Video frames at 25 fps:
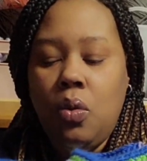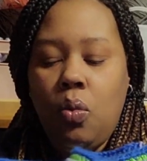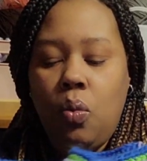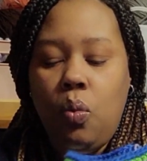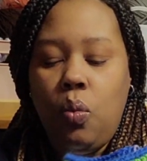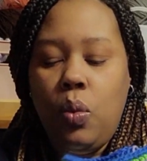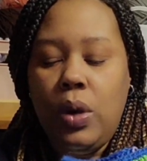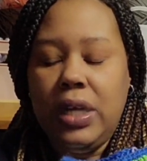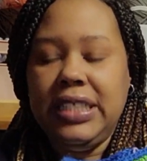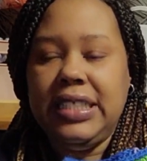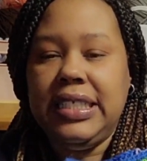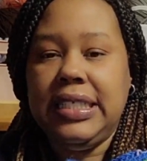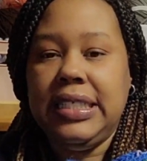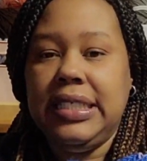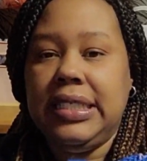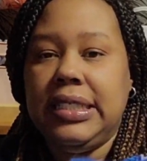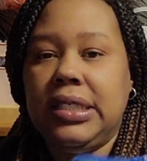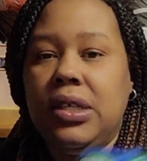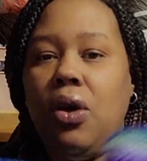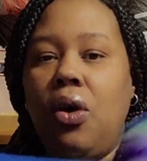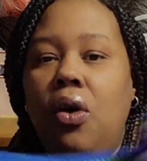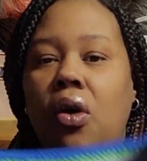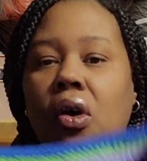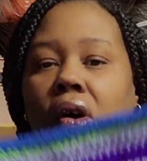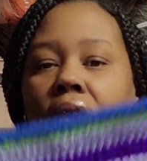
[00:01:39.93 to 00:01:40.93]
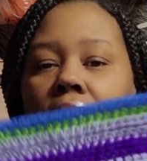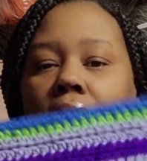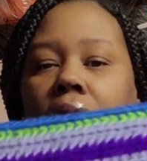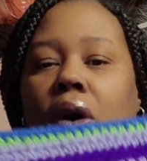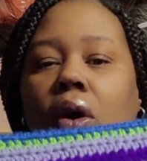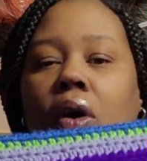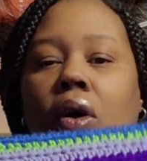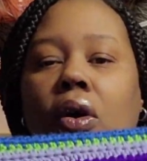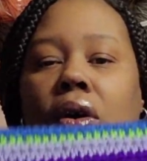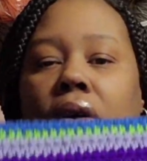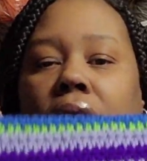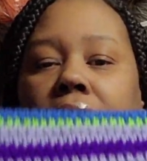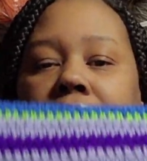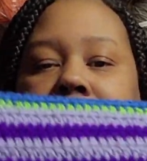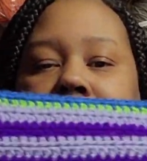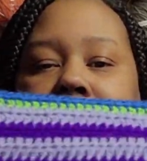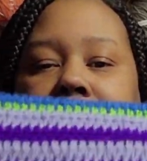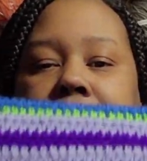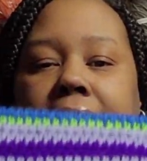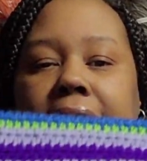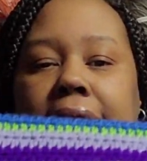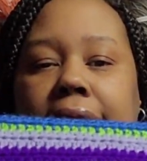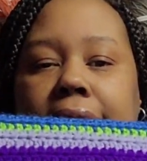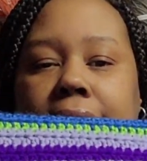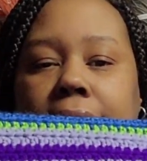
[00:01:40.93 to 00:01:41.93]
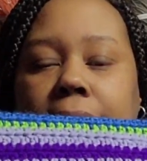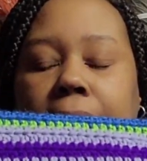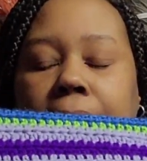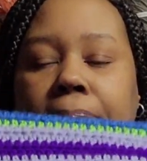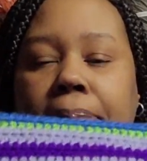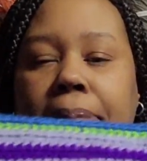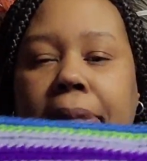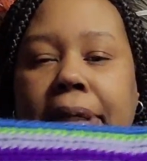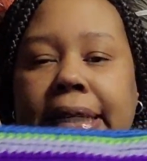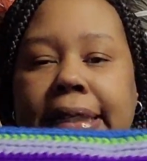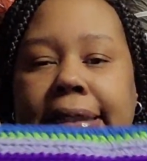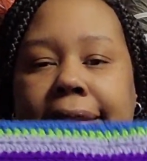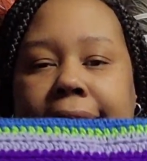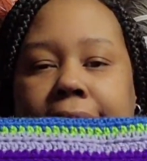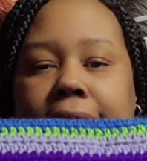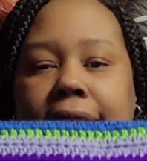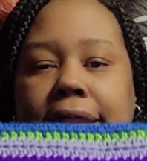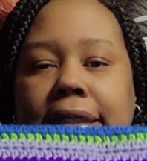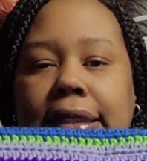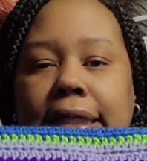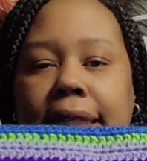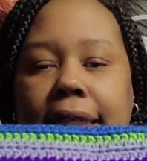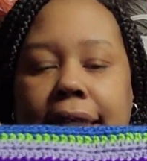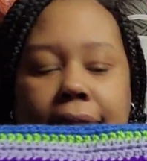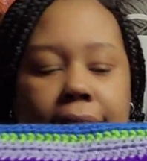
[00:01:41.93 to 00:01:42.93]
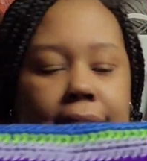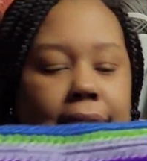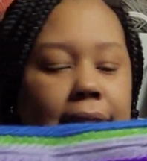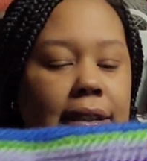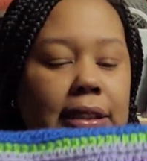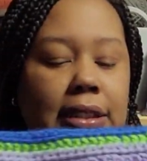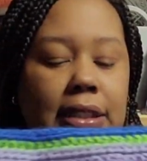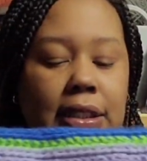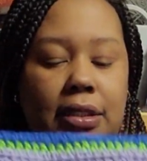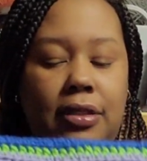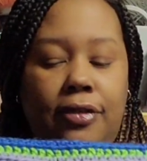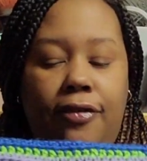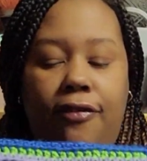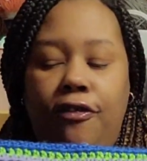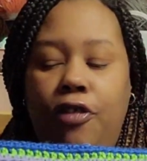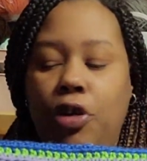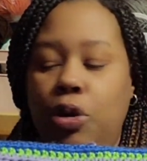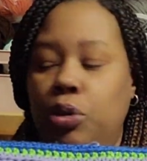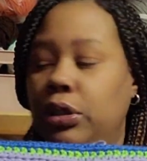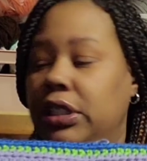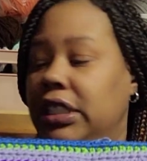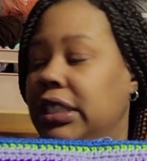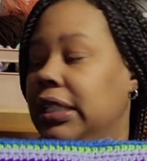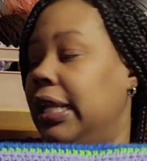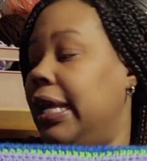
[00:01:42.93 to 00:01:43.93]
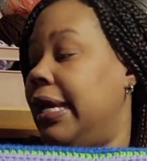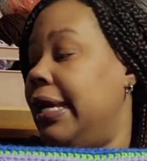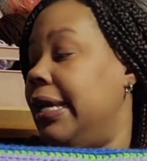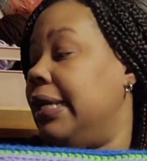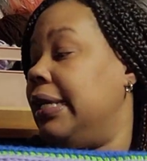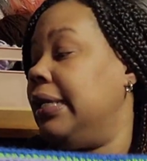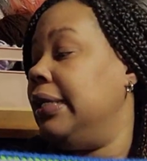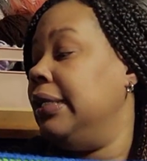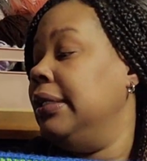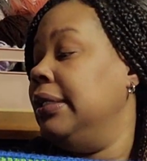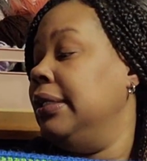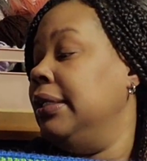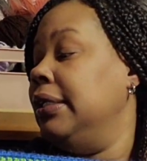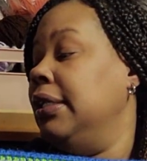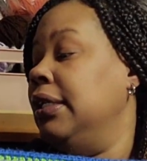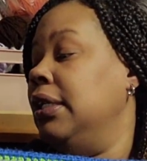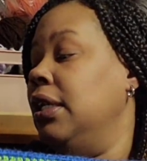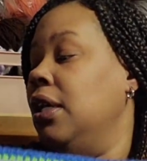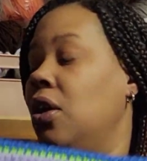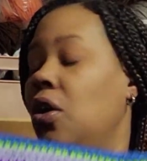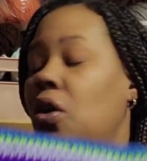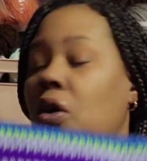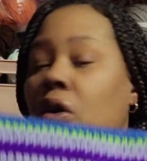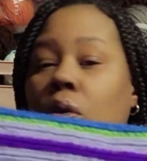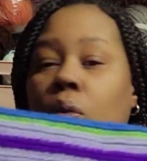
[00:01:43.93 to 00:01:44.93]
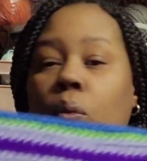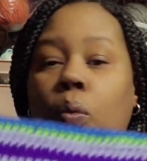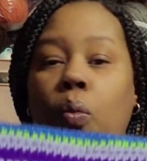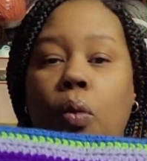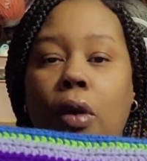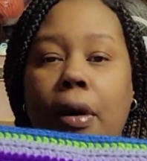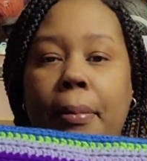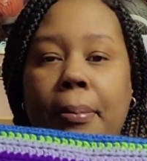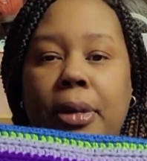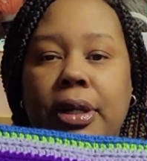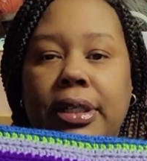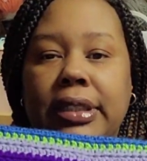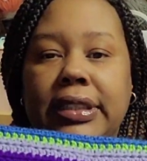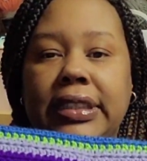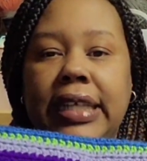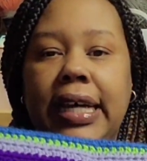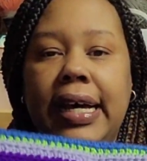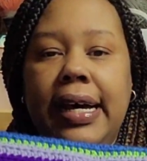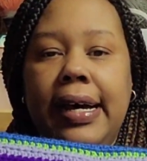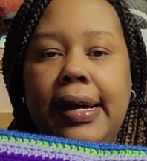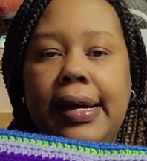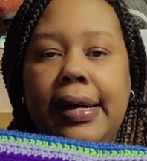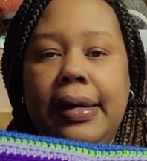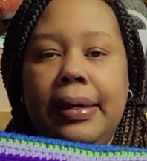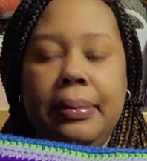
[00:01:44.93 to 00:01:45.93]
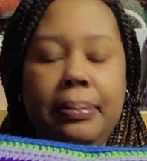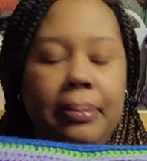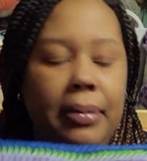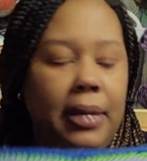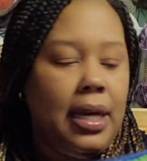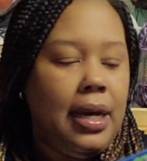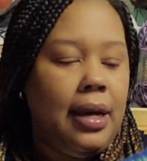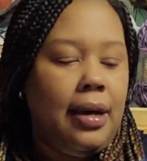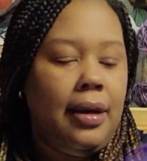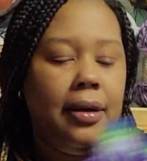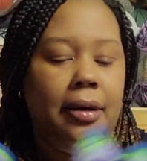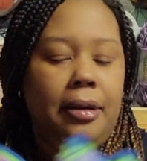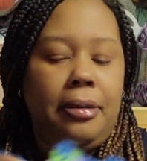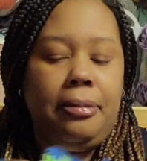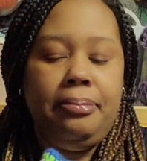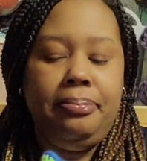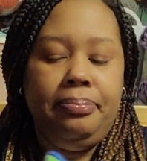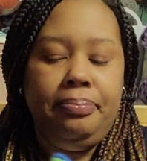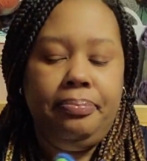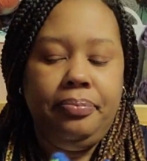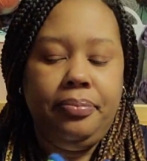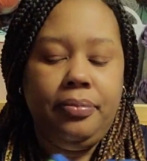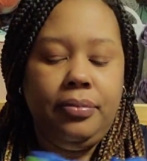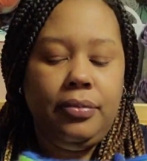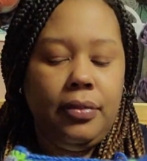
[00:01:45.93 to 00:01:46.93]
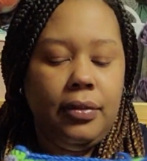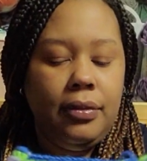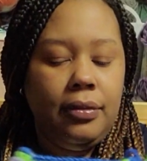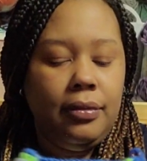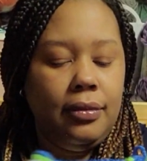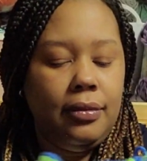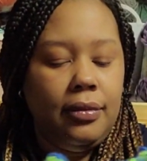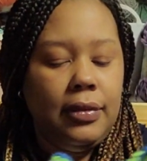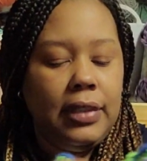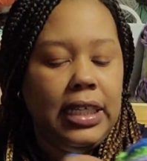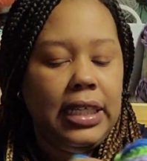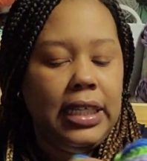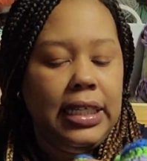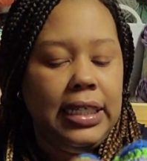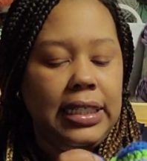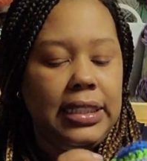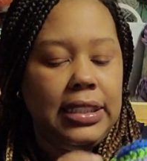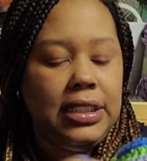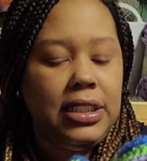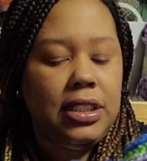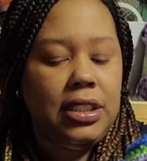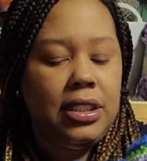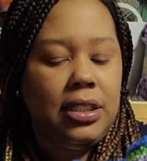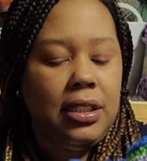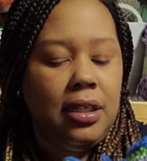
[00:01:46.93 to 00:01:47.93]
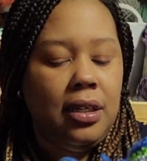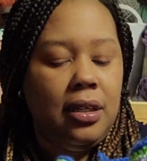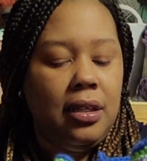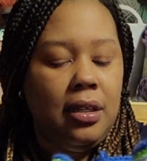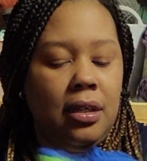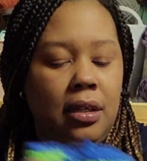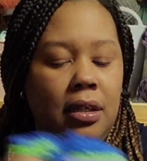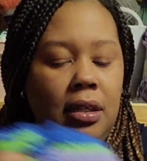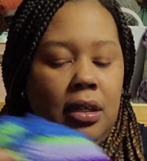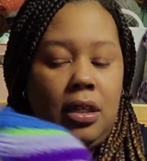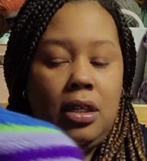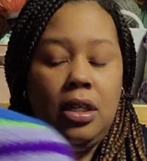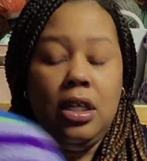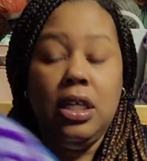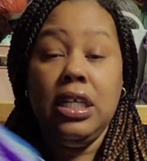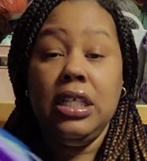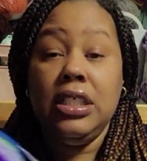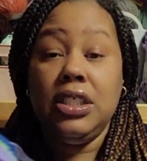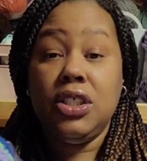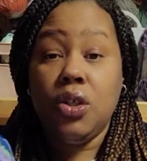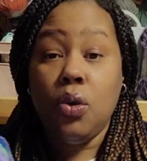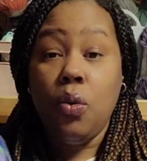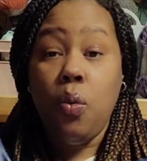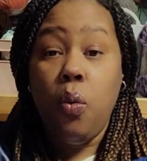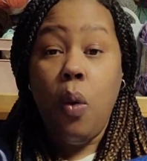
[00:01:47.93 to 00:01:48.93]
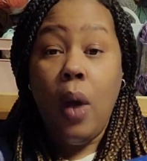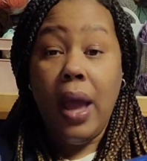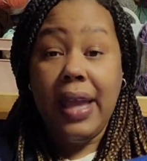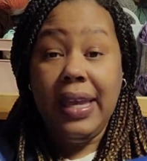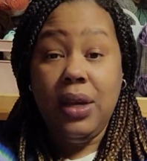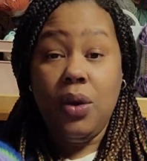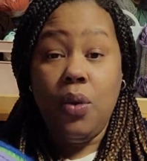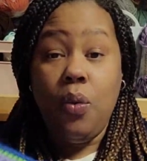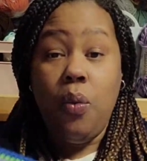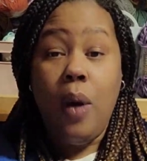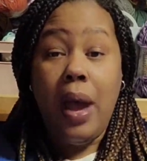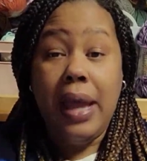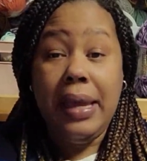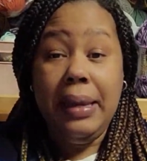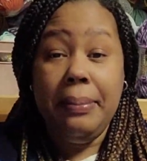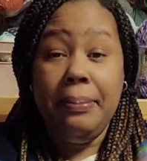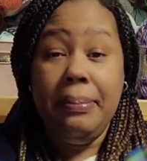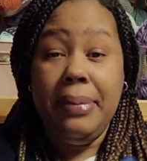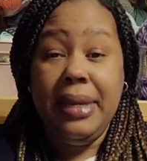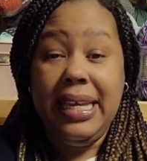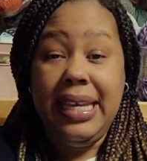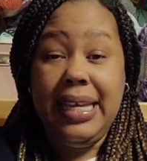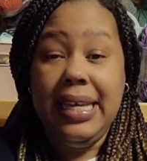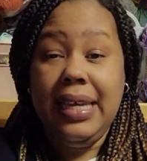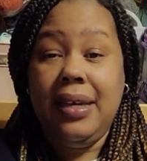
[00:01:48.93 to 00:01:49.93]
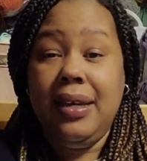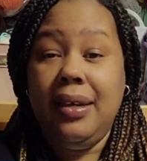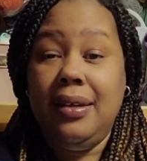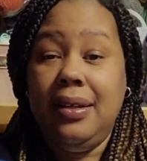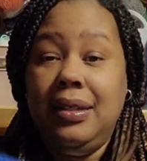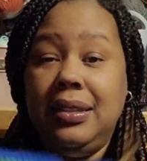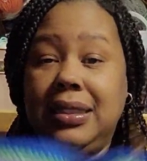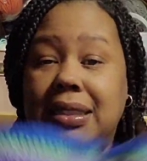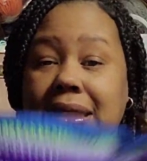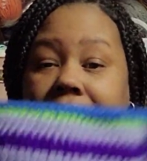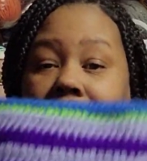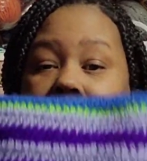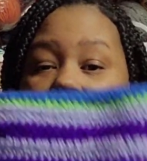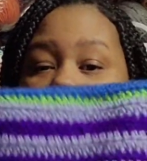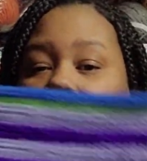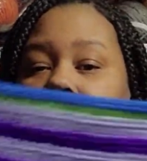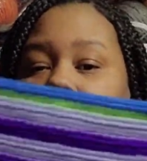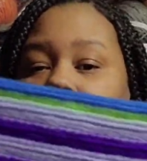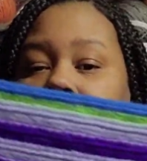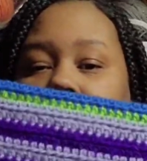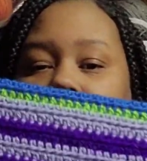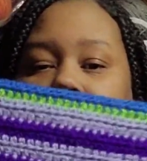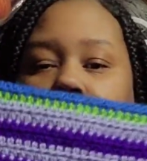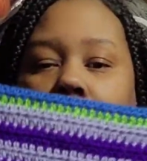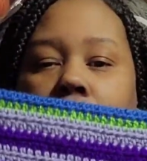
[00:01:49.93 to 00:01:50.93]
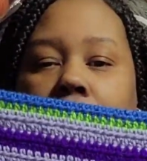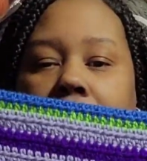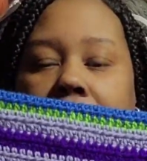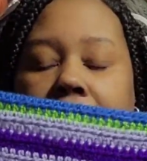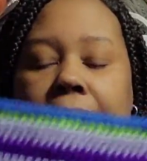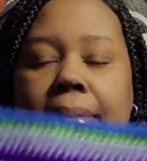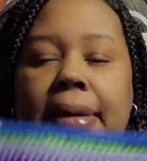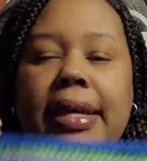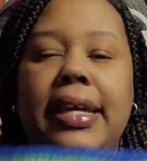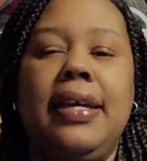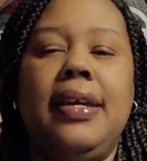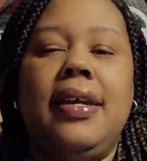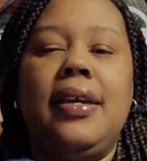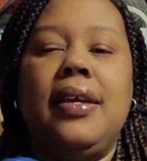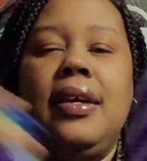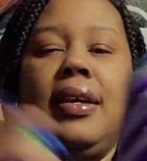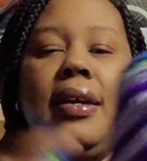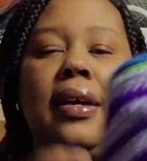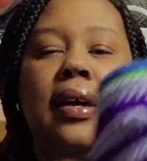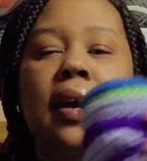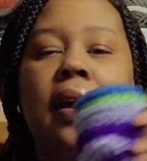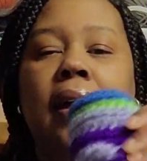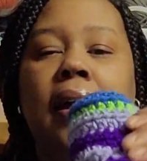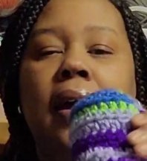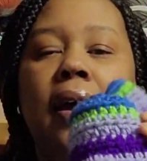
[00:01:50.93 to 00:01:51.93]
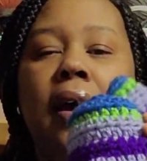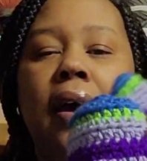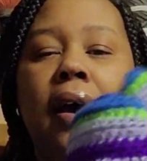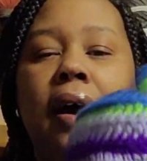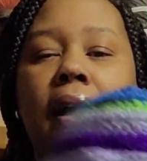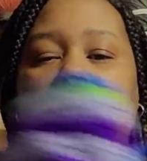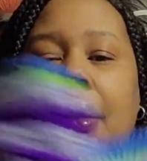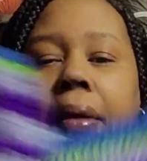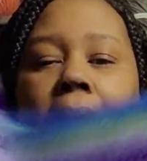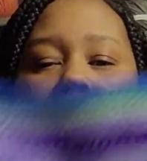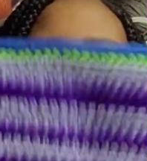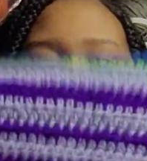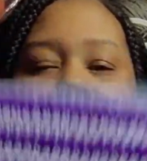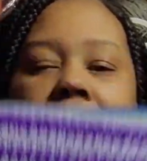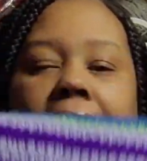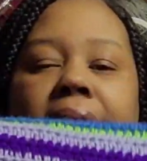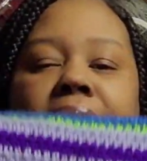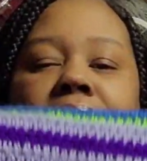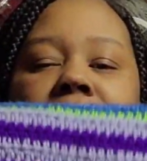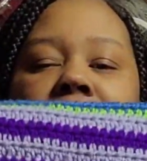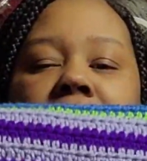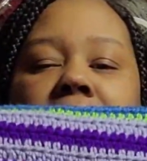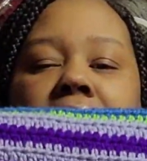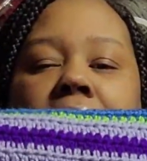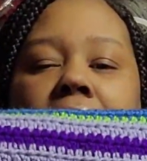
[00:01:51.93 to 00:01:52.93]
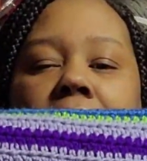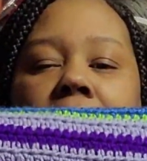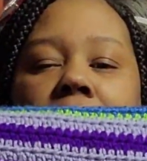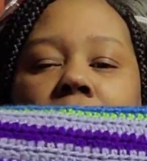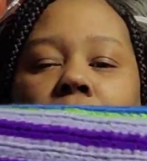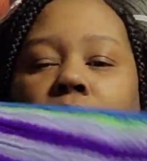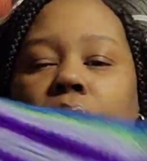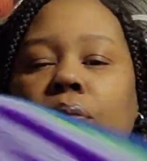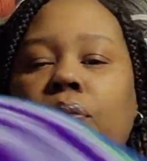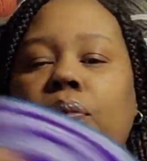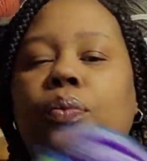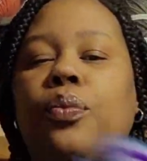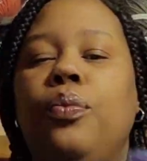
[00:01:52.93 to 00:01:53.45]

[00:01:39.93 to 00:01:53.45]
once it's all done. But yeah, this is folded like one more time. It's quite big. Quite big. I have not